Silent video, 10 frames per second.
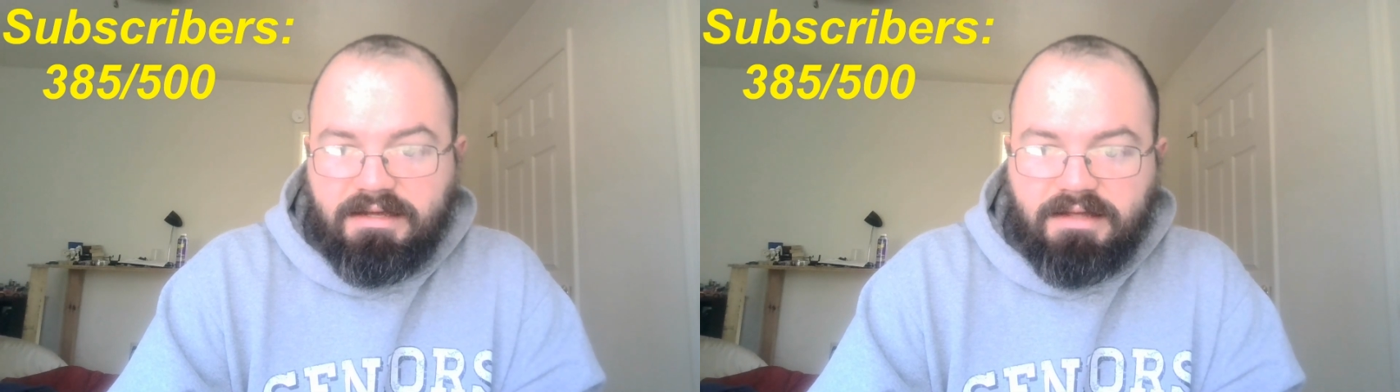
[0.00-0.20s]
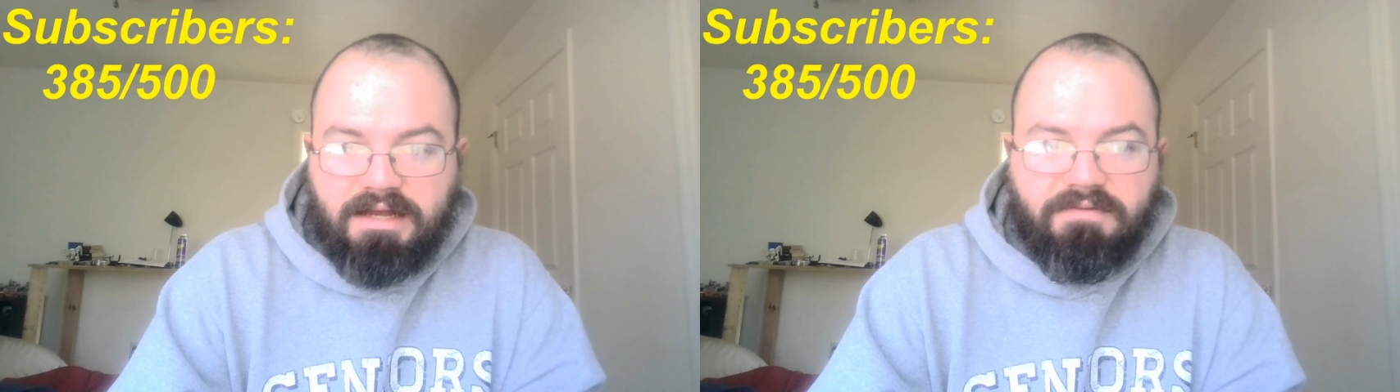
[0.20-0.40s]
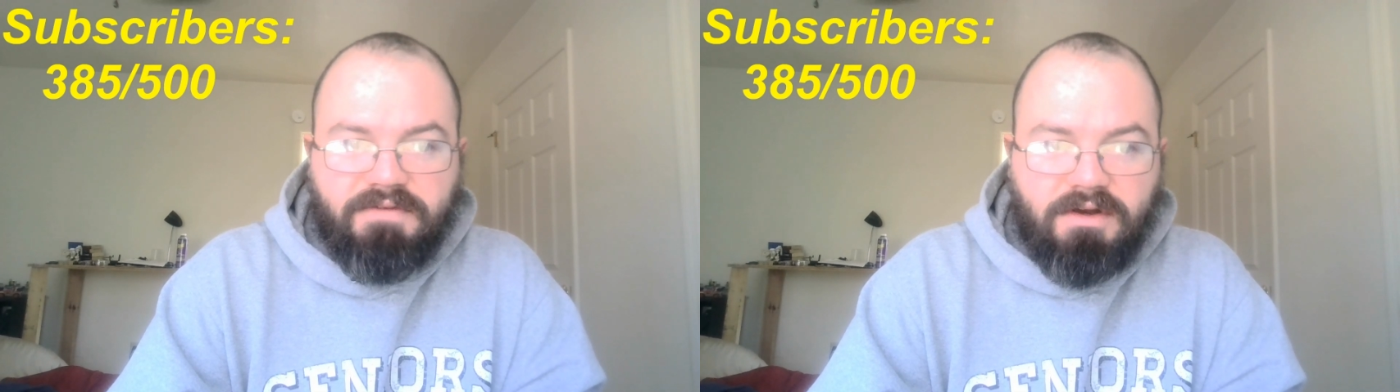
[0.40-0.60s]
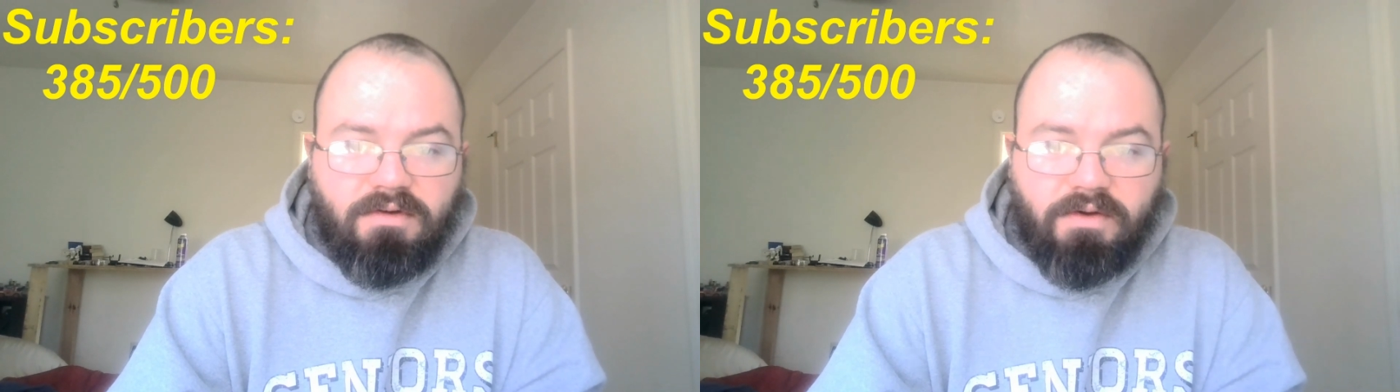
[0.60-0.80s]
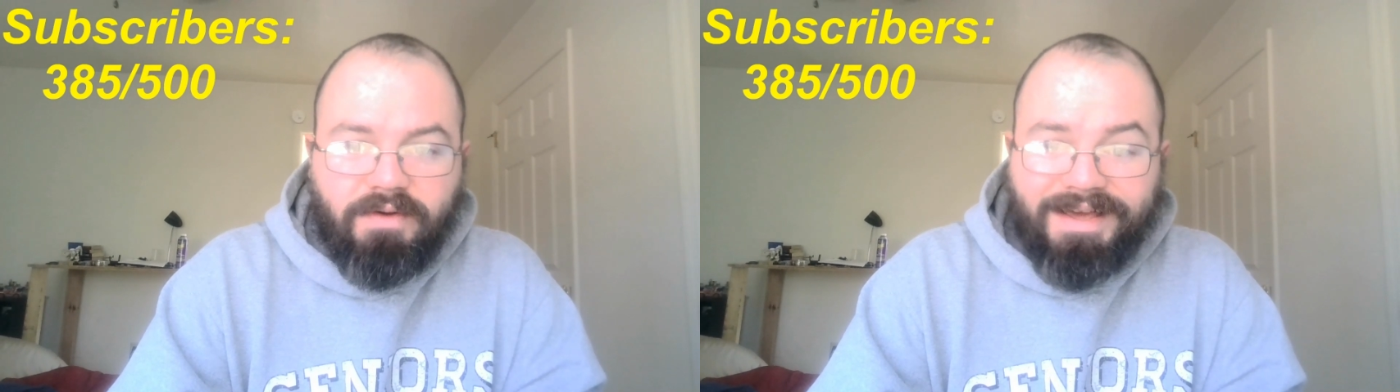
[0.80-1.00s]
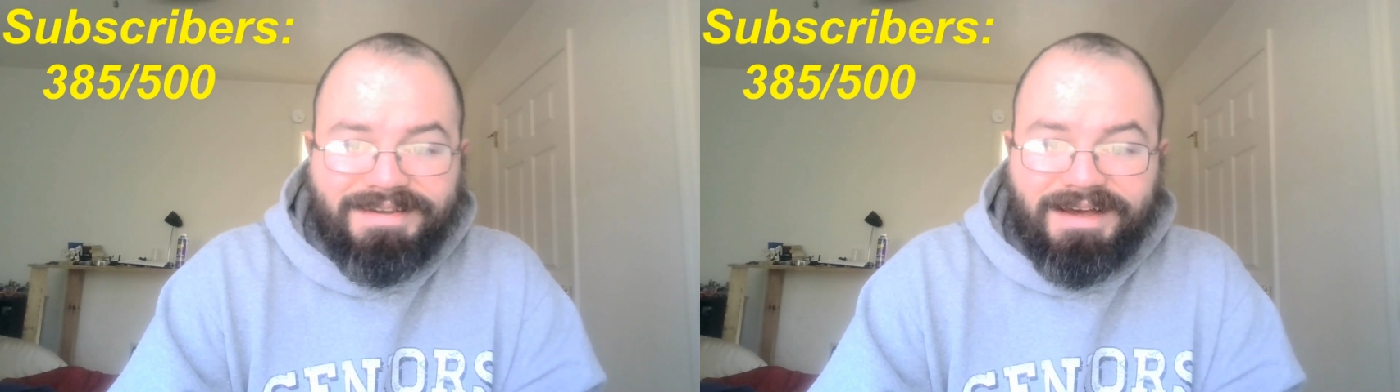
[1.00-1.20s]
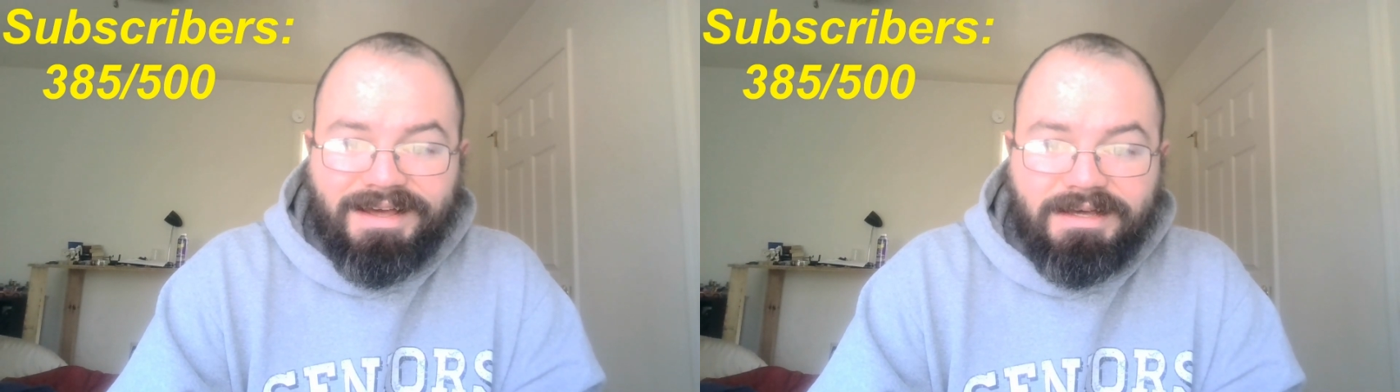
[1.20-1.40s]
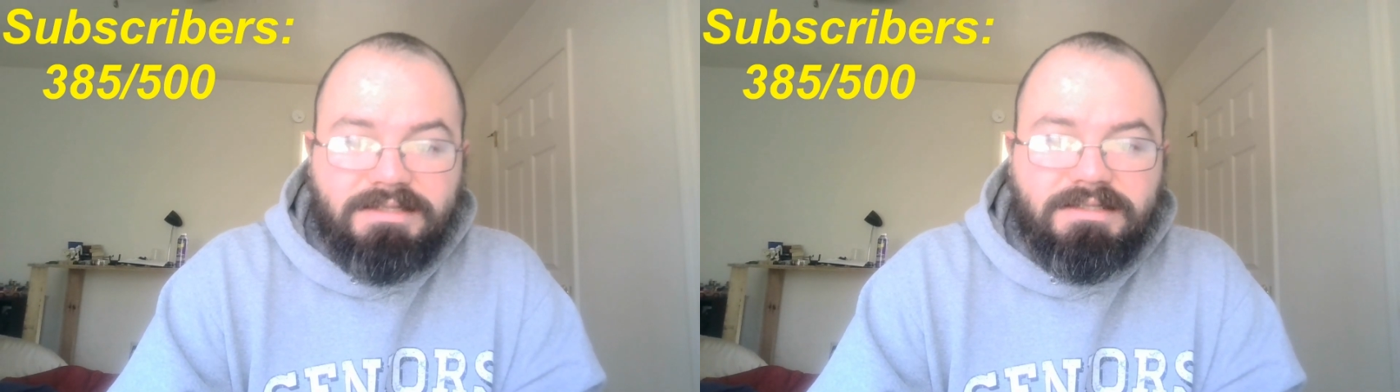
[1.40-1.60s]
And if you don't know what
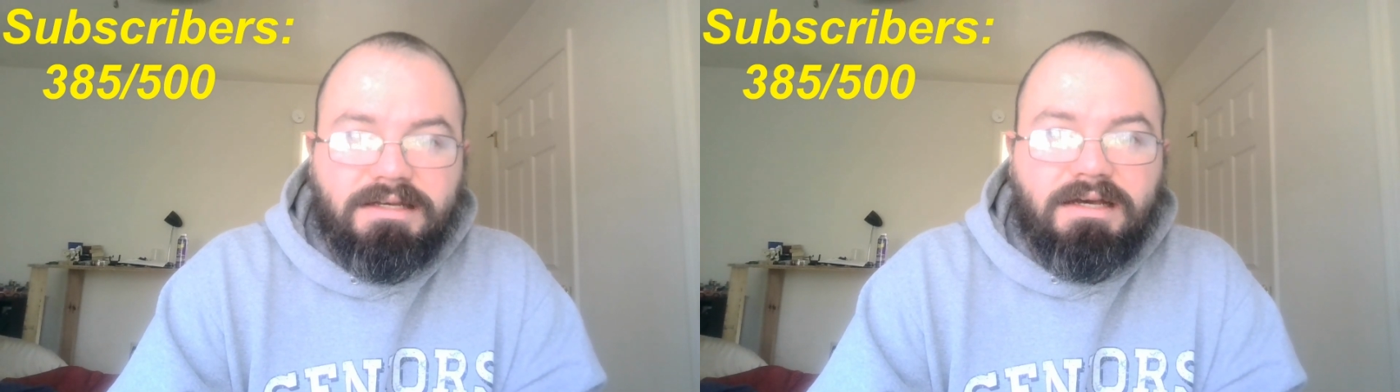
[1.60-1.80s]
hentai is,